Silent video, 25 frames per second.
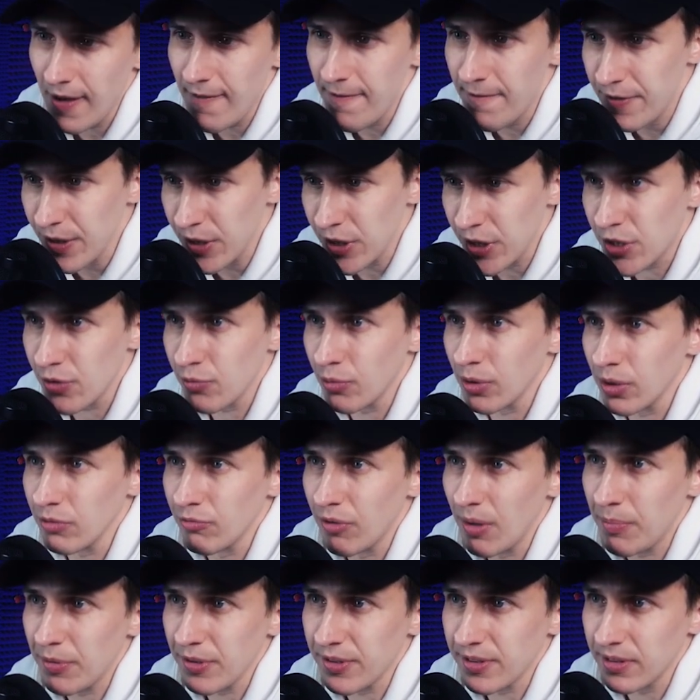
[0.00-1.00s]
A visual
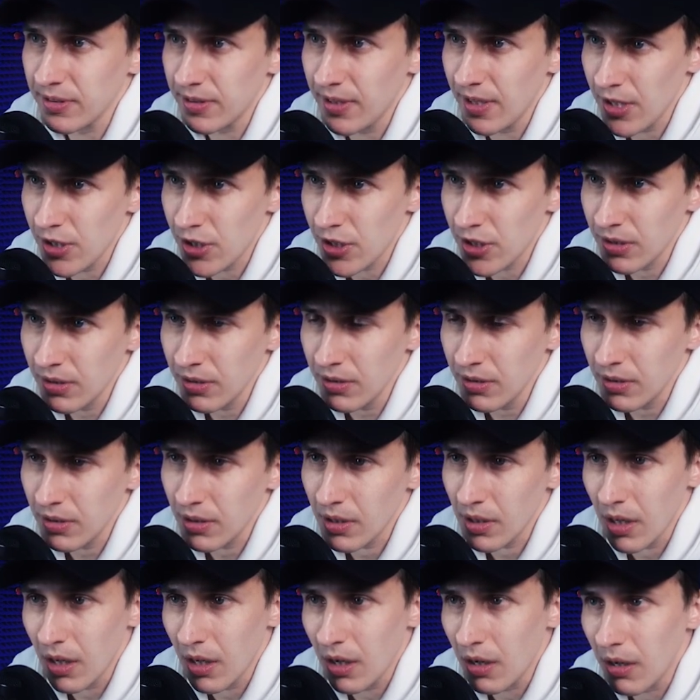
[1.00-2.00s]
representation
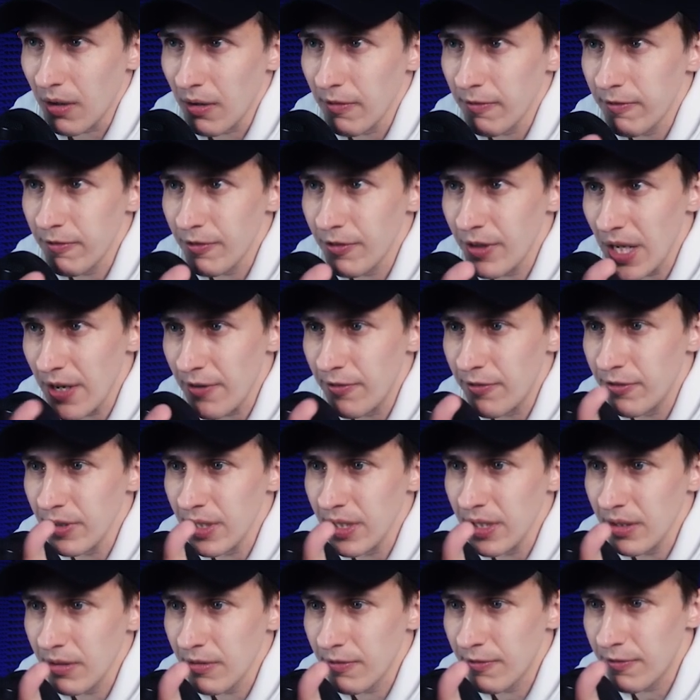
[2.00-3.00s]
of
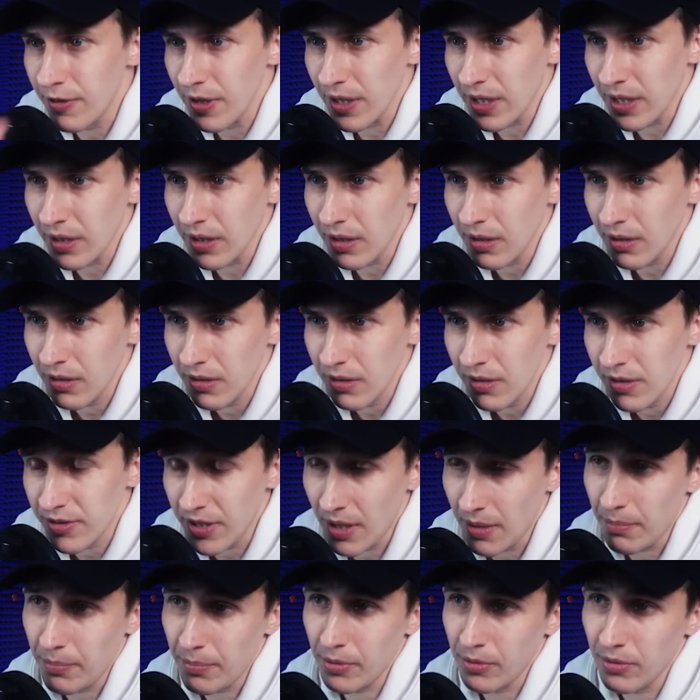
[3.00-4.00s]
every freaking
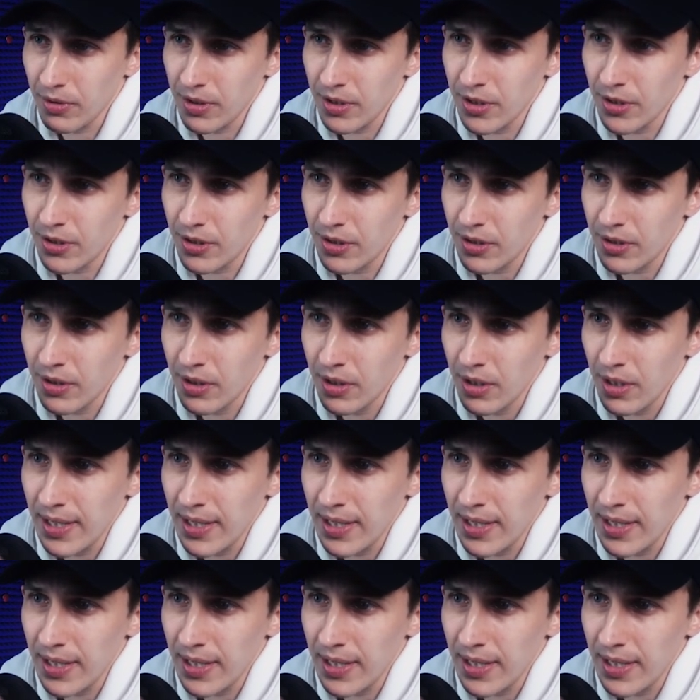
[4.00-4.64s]
sample here.